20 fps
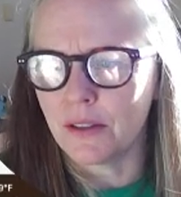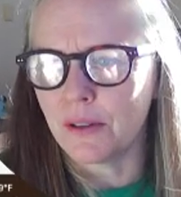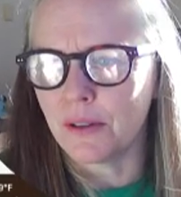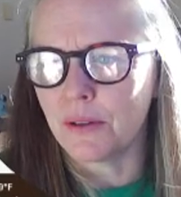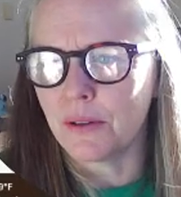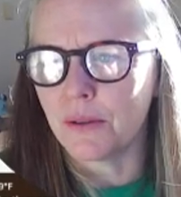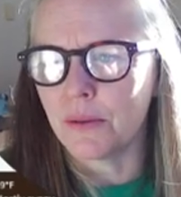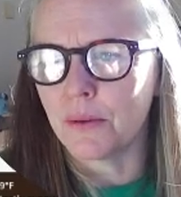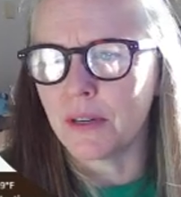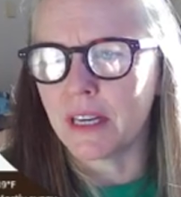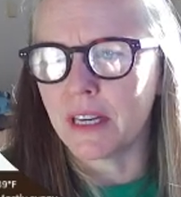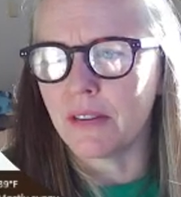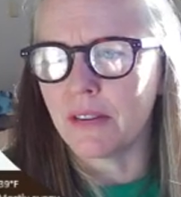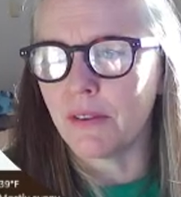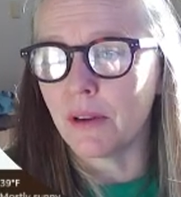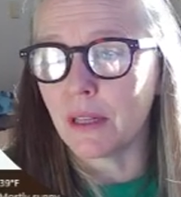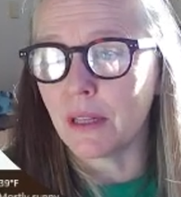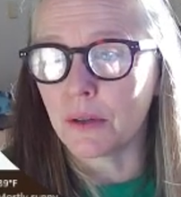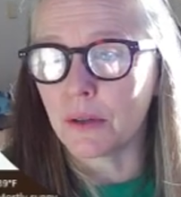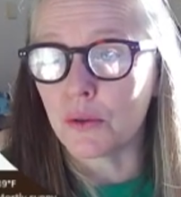to give
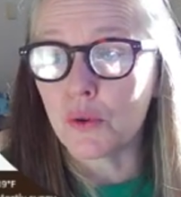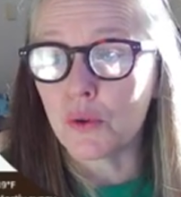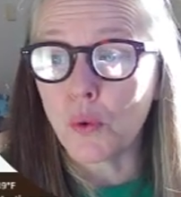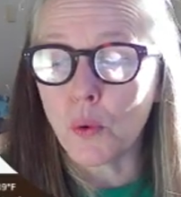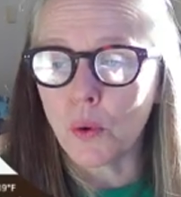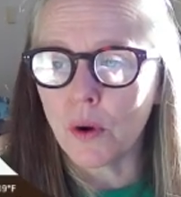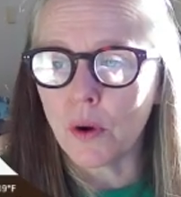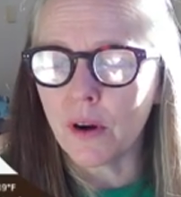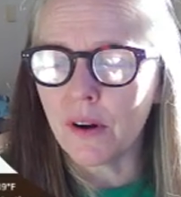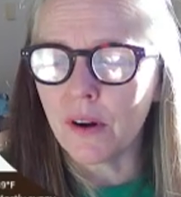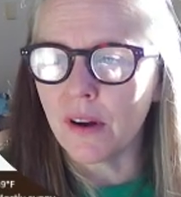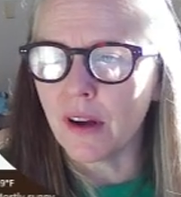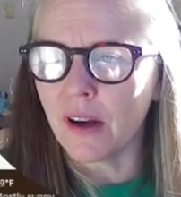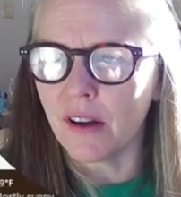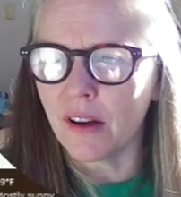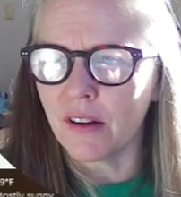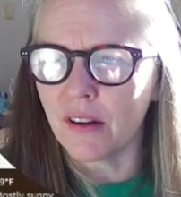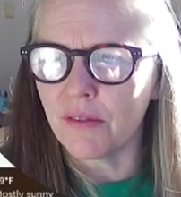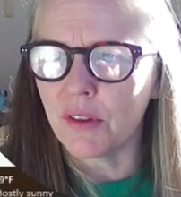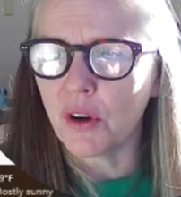you a little tour
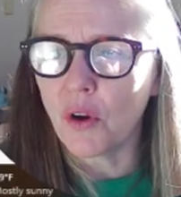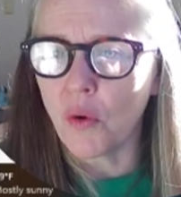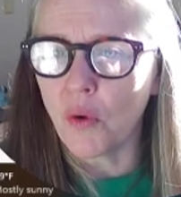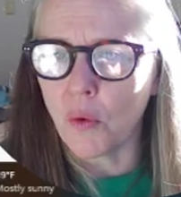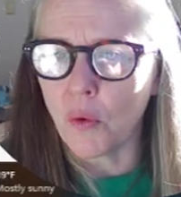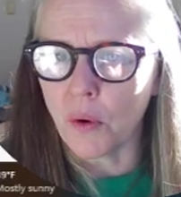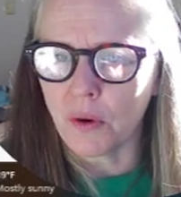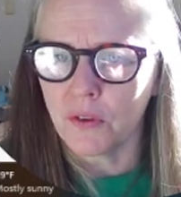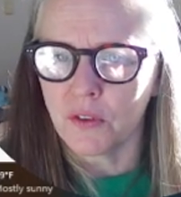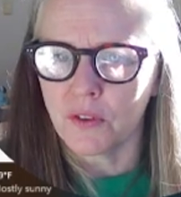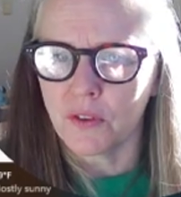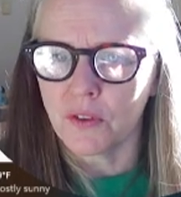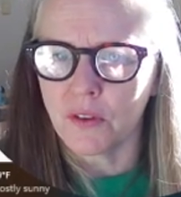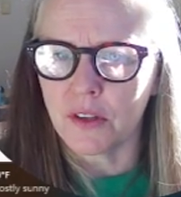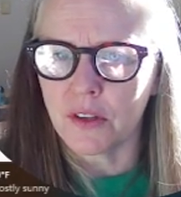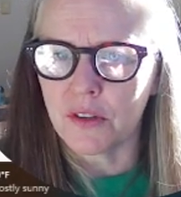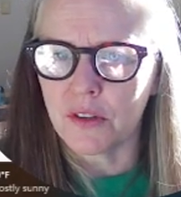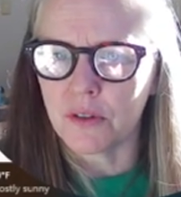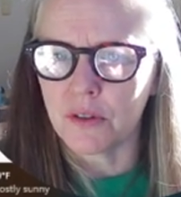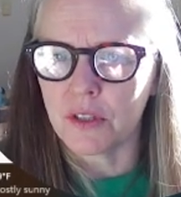of the course so
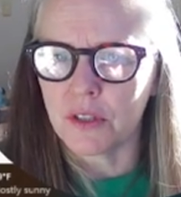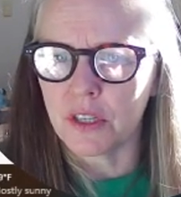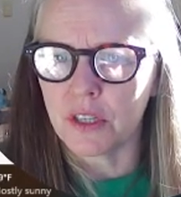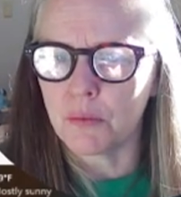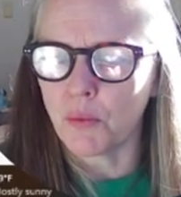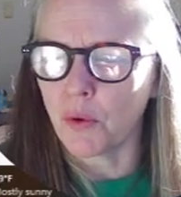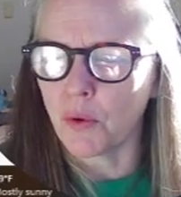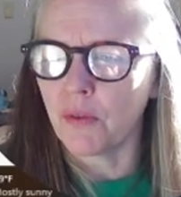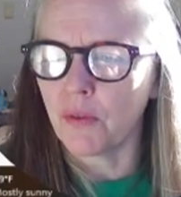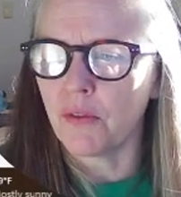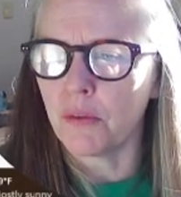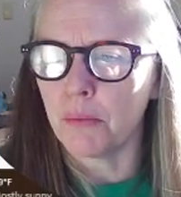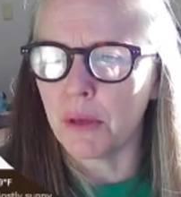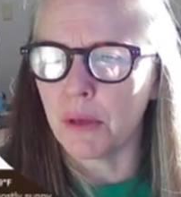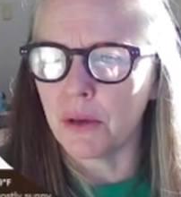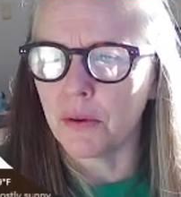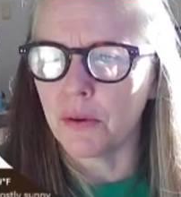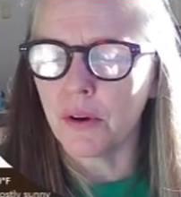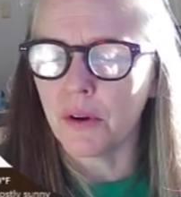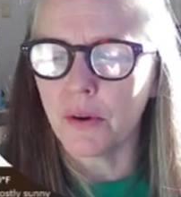that you're just more
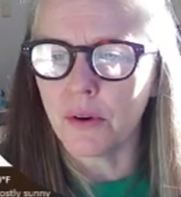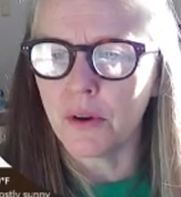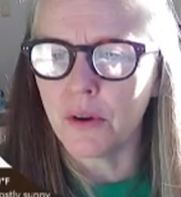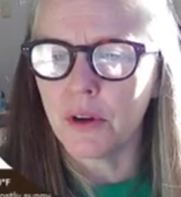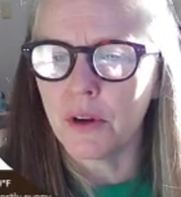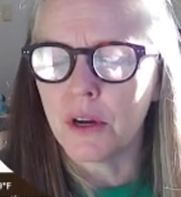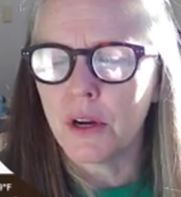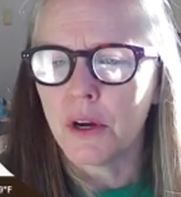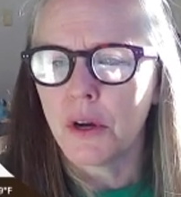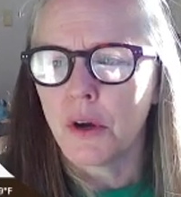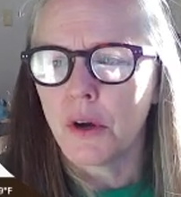familiar